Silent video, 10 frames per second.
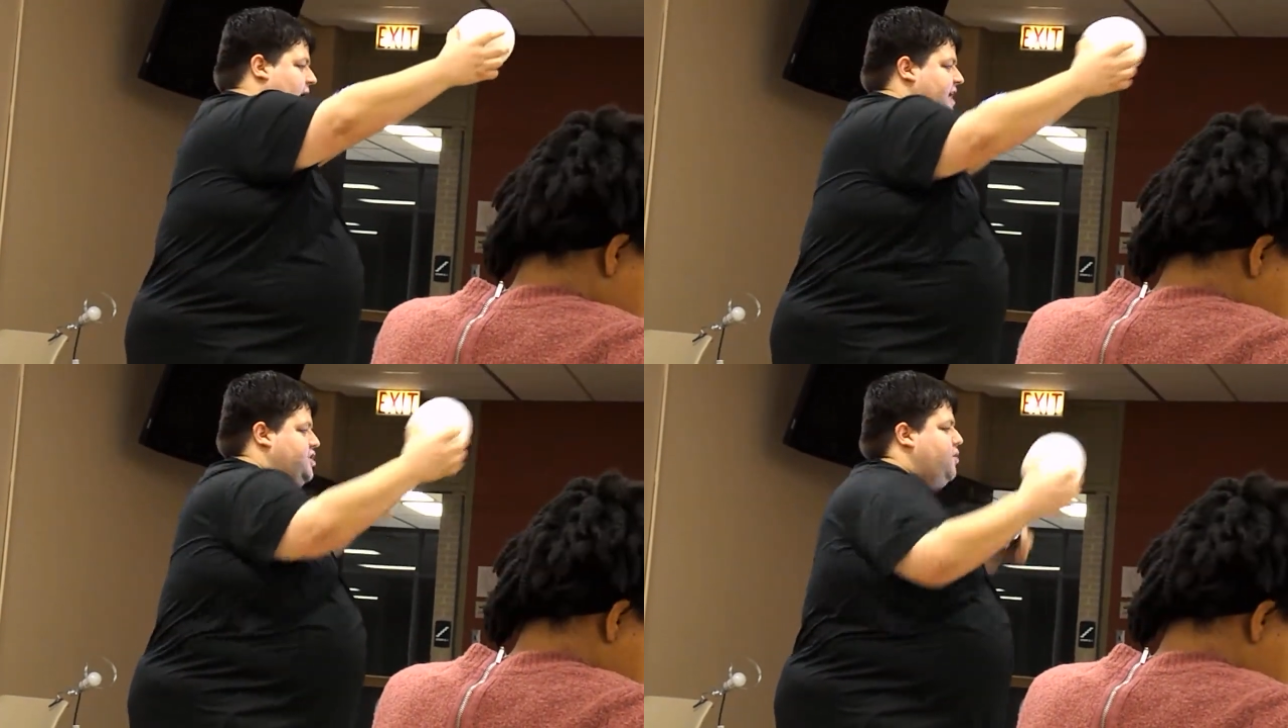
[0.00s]

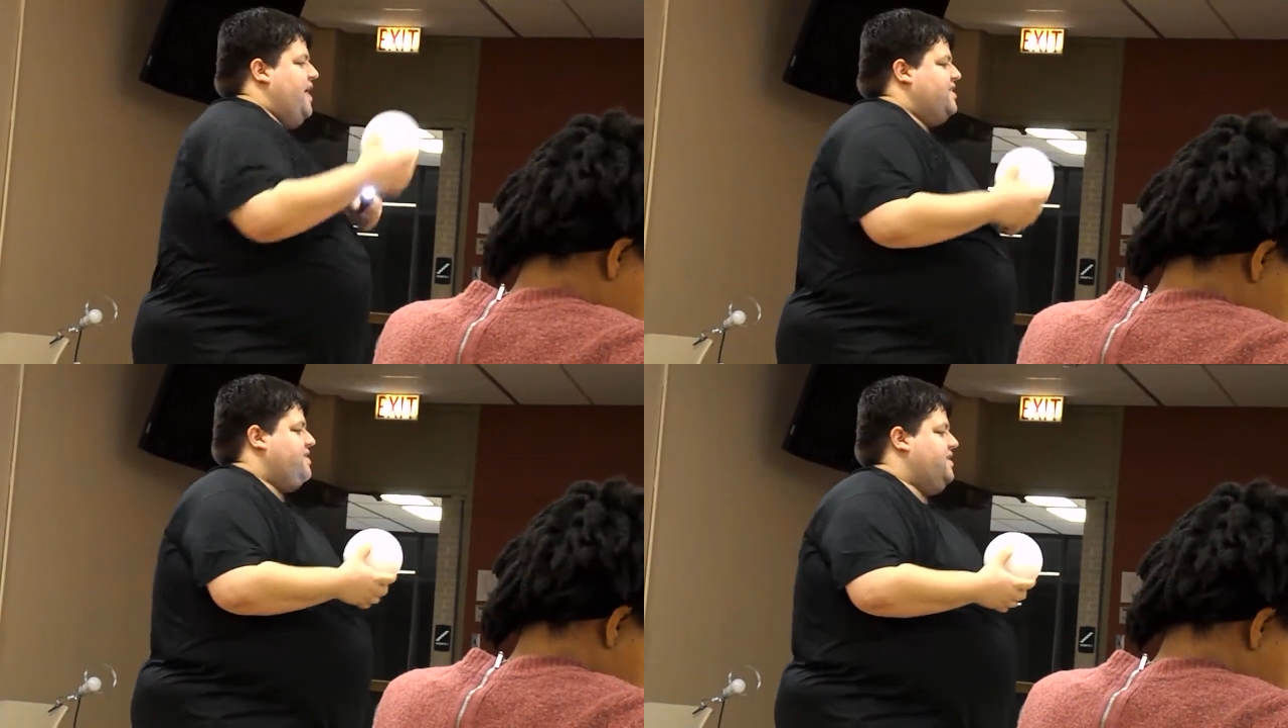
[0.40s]
And so
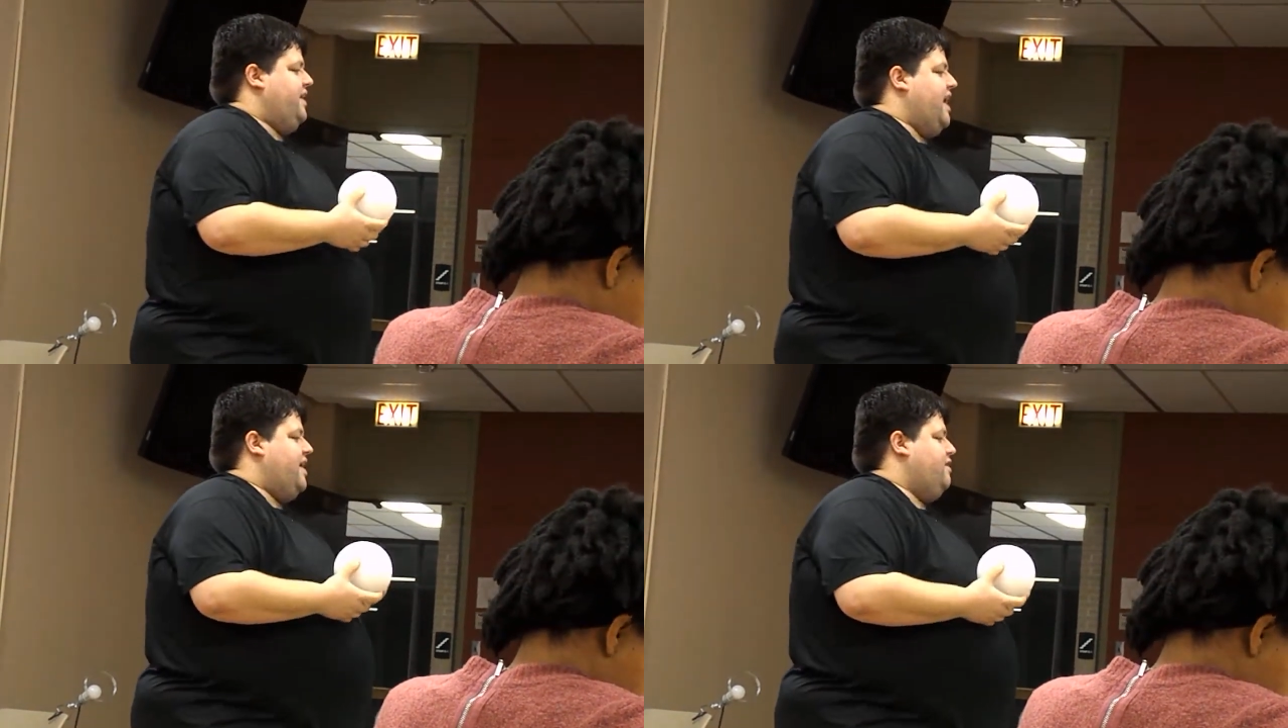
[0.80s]
that's
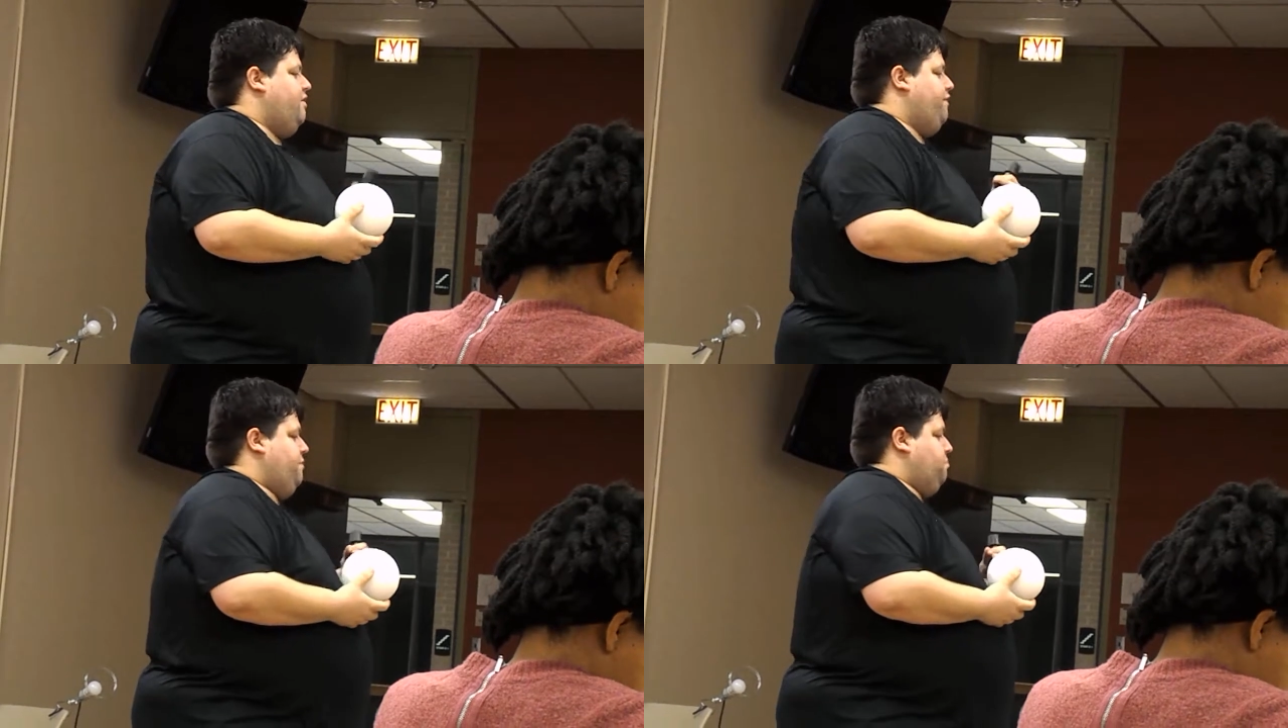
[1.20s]
the kind
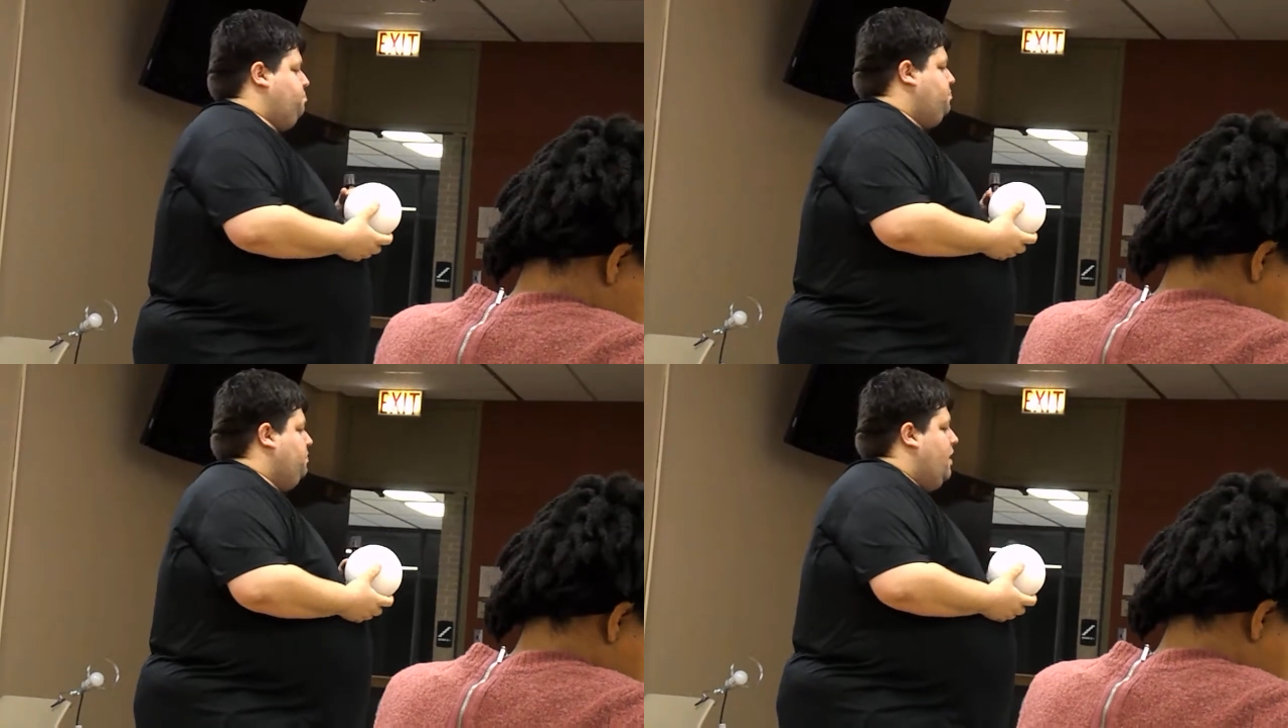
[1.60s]
of
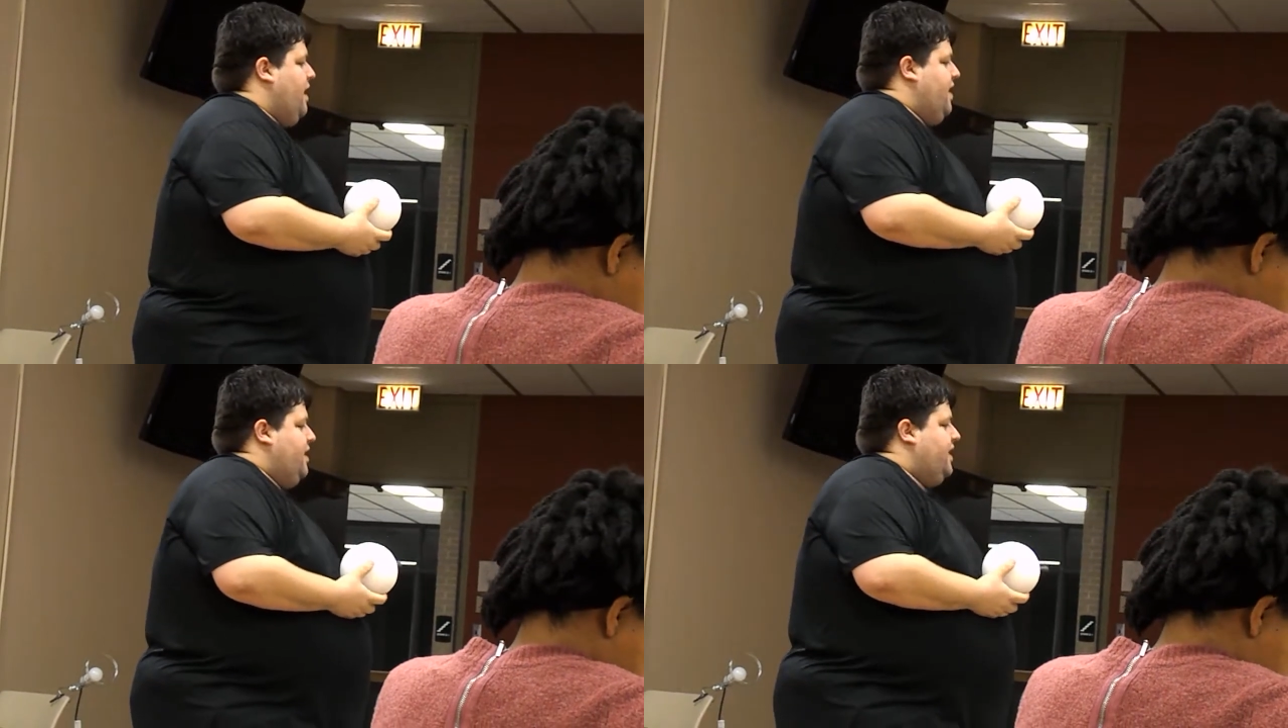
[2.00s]

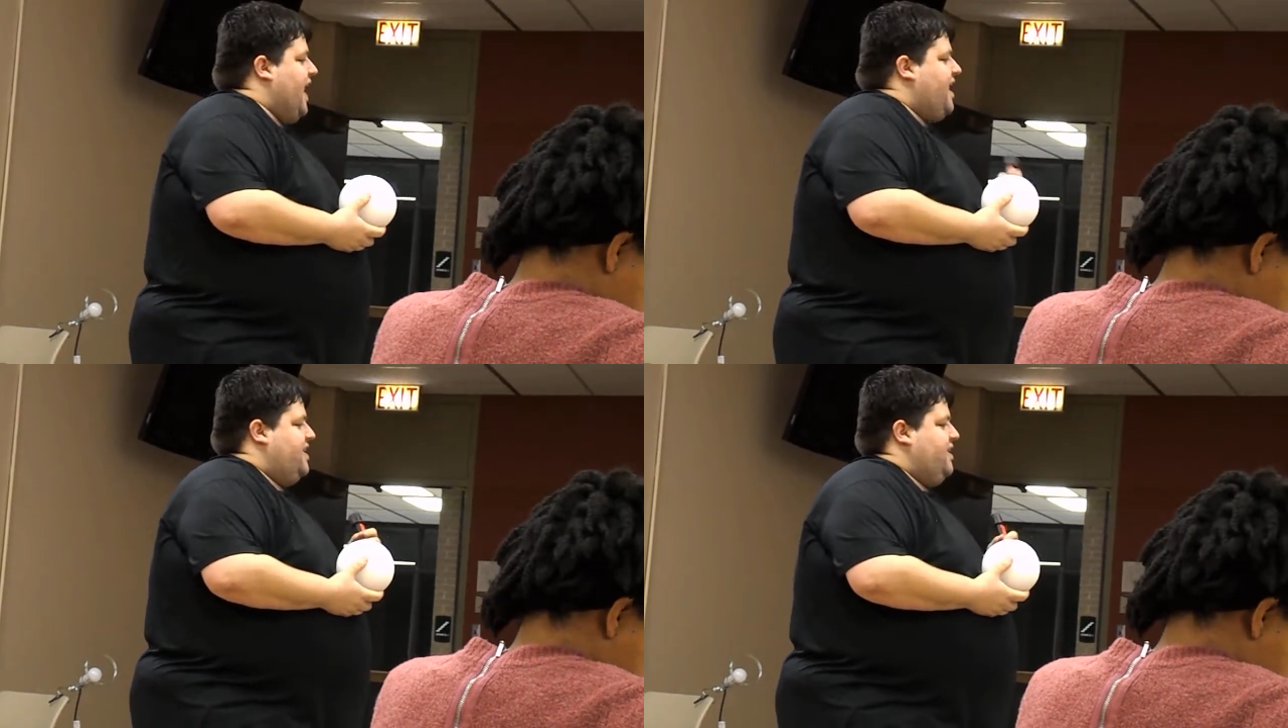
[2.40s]

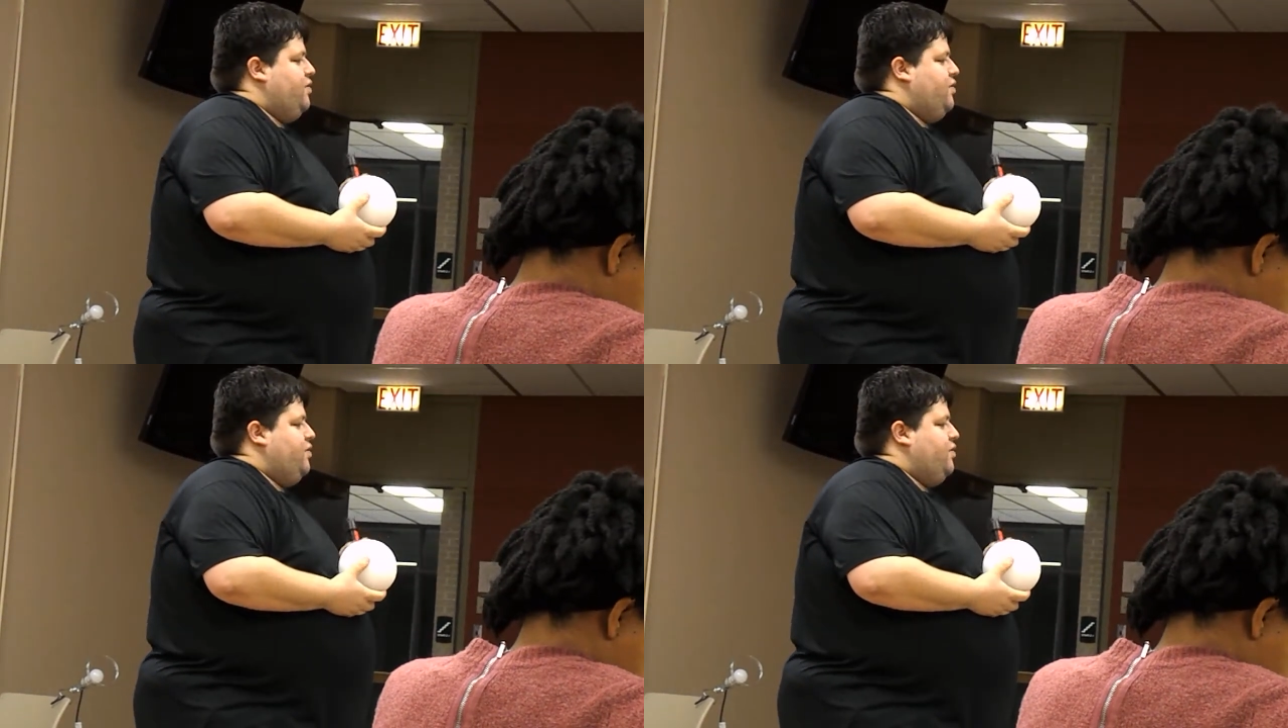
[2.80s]
guided